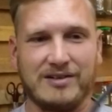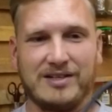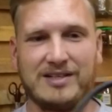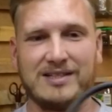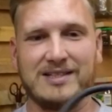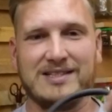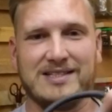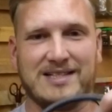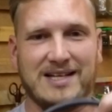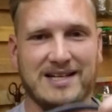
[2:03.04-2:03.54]
in
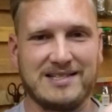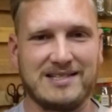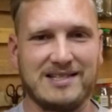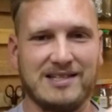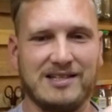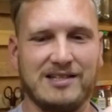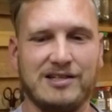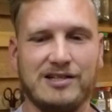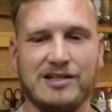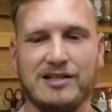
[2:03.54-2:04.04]
the dust
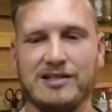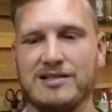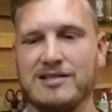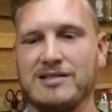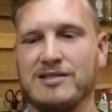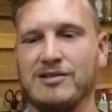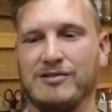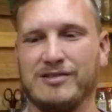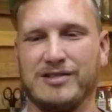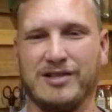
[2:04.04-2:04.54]
and the dirt and
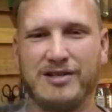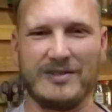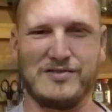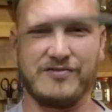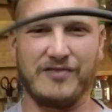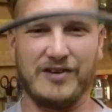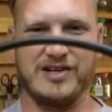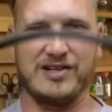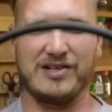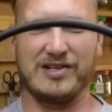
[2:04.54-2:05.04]
so on, so it's
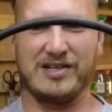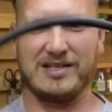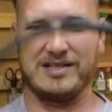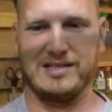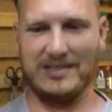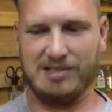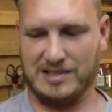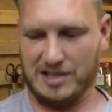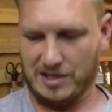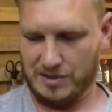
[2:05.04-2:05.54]
very
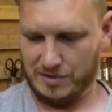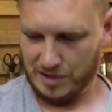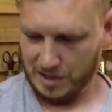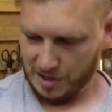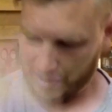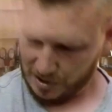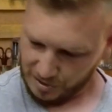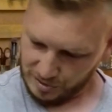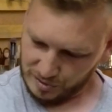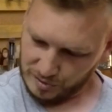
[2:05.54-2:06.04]
dirty, so
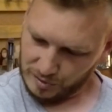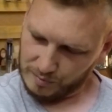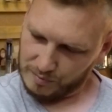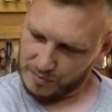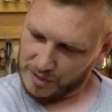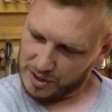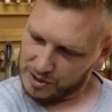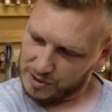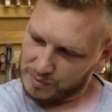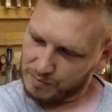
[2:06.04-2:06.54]
you'll
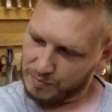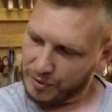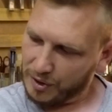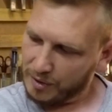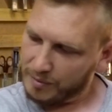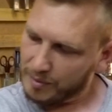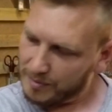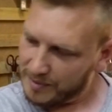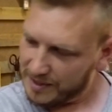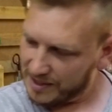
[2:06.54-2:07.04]
most
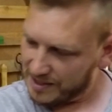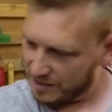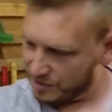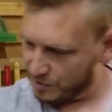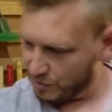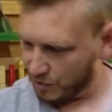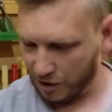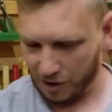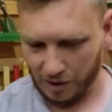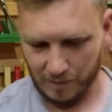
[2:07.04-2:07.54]
probably get
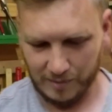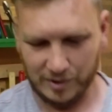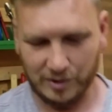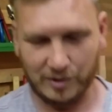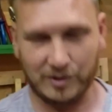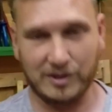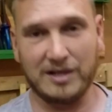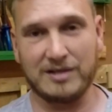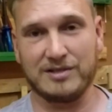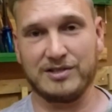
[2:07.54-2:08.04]
your arm and your
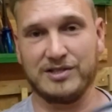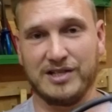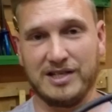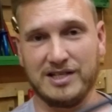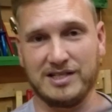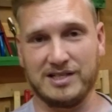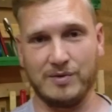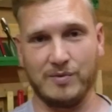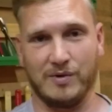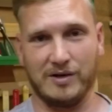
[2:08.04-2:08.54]
clothes
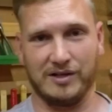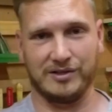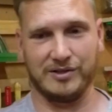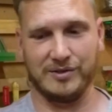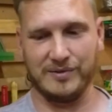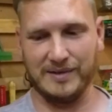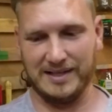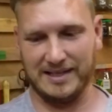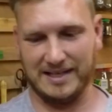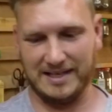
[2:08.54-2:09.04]
dirty while
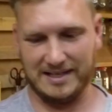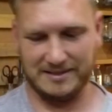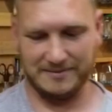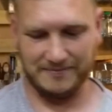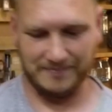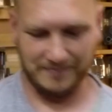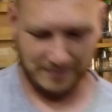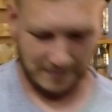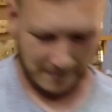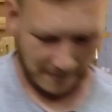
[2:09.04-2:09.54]
doing that.
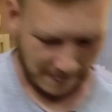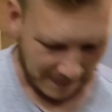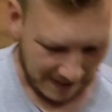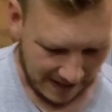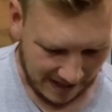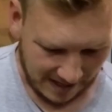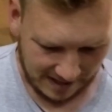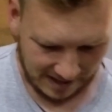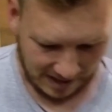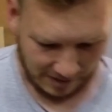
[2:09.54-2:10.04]

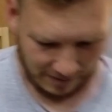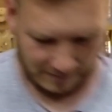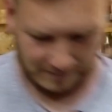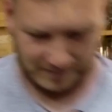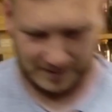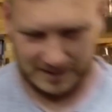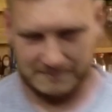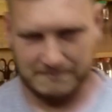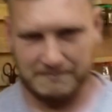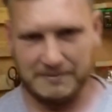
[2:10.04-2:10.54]
Now a
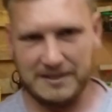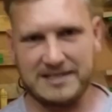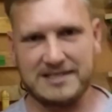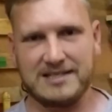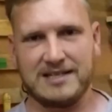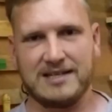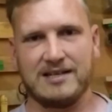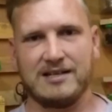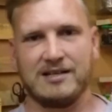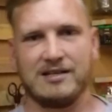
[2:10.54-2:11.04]
bit
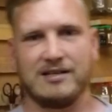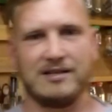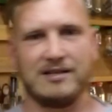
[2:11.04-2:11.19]
better